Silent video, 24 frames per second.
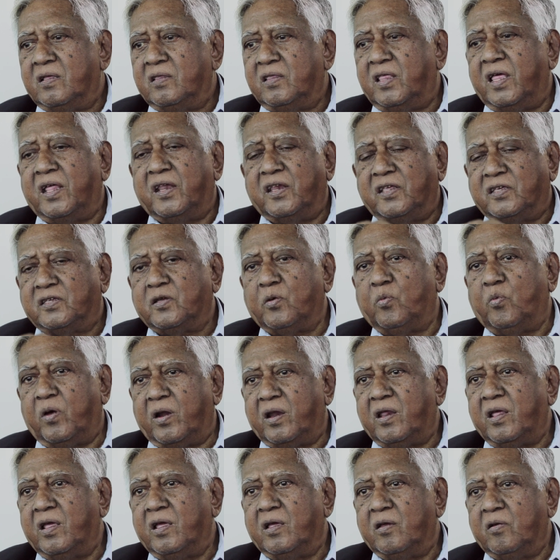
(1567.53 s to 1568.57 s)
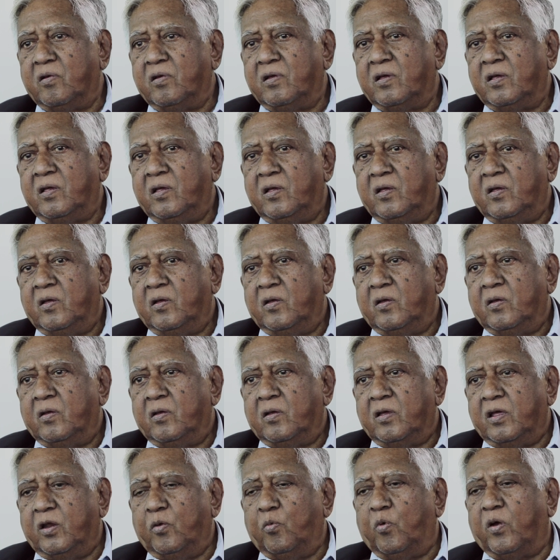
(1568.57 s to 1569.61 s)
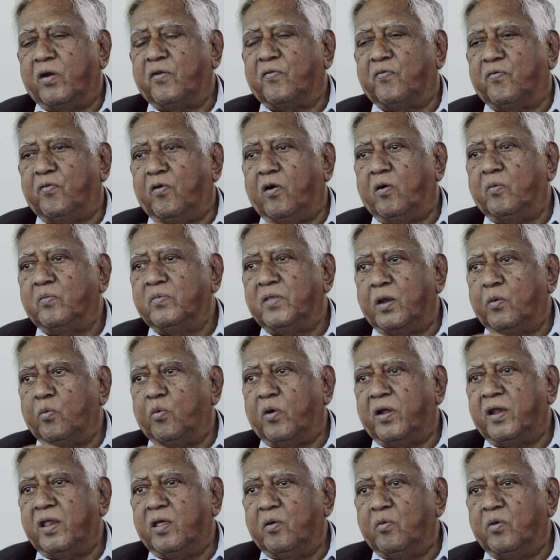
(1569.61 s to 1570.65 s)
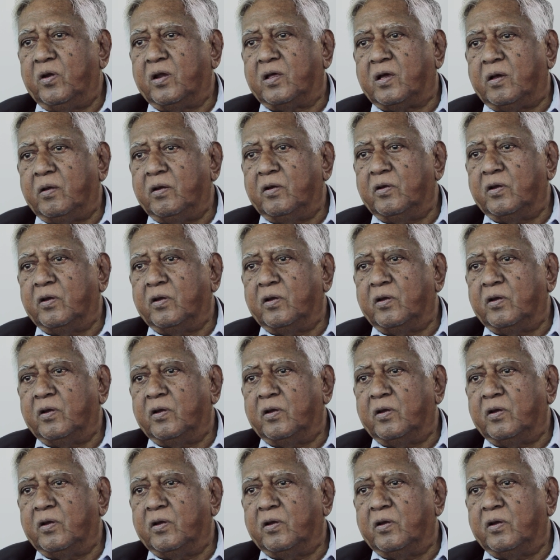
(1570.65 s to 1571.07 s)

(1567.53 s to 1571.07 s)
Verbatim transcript: there is a worry. In what form that worry will